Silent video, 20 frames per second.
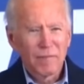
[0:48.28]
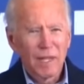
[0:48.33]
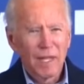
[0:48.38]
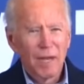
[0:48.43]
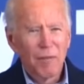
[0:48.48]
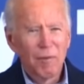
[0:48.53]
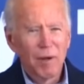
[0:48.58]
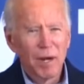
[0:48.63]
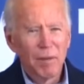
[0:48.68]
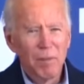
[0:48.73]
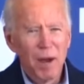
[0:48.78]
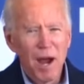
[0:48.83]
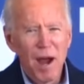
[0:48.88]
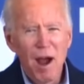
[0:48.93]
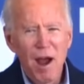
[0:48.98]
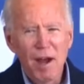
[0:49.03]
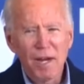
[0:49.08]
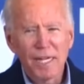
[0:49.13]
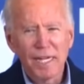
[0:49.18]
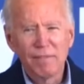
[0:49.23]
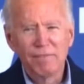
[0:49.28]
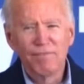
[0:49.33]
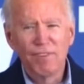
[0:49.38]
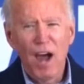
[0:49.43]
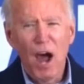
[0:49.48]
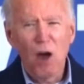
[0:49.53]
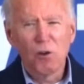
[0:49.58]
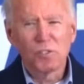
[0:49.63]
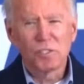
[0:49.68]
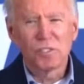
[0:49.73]
I want American
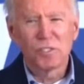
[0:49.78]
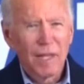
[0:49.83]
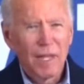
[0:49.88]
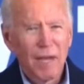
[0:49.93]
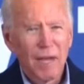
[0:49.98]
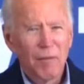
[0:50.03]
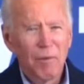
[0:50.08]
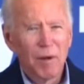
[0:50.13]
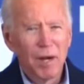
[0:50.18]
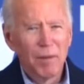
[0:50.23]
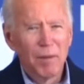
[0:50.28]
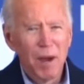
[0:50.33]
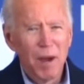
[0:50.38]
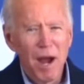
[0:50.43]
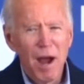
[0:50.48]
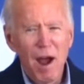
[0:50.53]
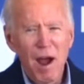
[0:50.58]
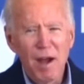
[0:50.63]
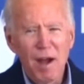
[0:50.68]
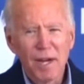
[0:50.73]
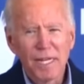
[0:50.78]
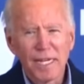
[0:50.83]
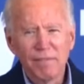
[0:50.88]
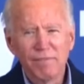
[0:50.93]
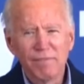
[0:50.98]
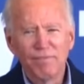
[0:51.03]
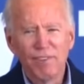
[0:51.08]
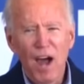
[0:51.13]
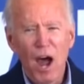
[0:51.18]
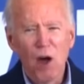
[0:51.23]
votes. I want
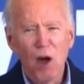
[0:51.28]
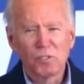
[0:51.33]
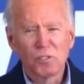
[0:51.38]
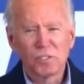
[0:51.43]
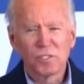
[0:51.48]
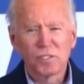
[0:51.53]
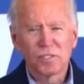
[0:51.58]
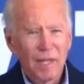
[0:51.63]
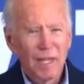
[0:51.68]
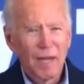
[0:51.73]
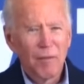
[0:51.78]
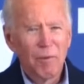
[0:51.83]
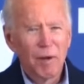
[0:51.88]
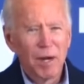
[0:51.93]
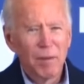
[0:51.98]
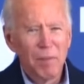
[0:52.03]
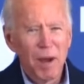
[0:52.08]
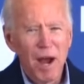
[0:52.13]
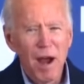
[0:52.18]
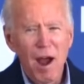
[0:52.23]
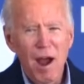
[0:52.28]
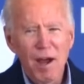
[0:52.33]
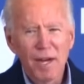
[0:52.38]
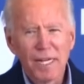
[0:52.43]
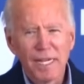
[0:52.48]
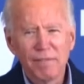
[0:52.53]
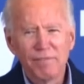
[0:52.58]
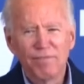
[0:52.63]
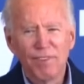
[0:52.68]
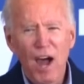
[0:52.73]
American votes. I want
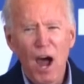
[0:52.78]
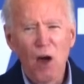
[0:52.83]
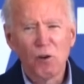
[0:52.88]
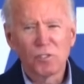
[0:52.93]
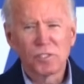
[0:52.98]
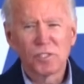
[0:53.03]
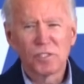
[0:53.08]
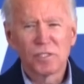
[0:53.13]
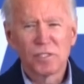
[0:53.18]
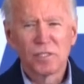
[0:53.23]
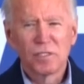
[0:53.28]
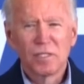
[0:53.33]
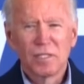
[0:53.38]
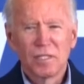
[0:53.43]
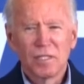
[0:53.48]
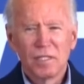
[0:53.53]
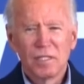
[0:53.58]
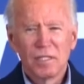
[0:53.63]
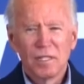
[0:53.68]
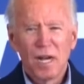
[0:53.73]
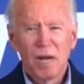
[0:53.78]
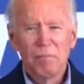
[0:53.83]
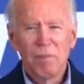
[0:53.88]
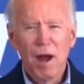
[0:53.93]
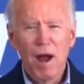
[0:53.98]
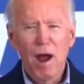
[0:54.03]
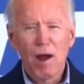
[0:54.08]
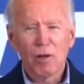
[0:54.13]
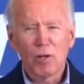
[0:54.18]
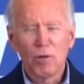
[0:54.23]
American votes.
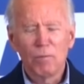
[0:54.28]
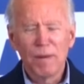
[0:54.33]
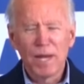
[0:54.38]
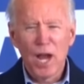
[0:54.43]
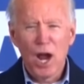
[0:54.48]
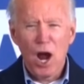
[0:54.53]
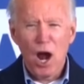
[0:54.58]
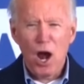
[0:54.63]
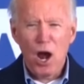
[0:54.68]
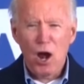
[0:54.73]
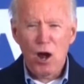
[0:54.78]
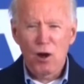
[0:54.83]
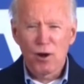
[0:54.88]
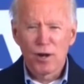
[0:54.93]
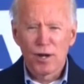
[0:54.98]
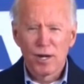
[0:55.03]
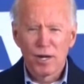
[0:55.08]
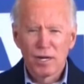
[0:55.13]
America will be heard.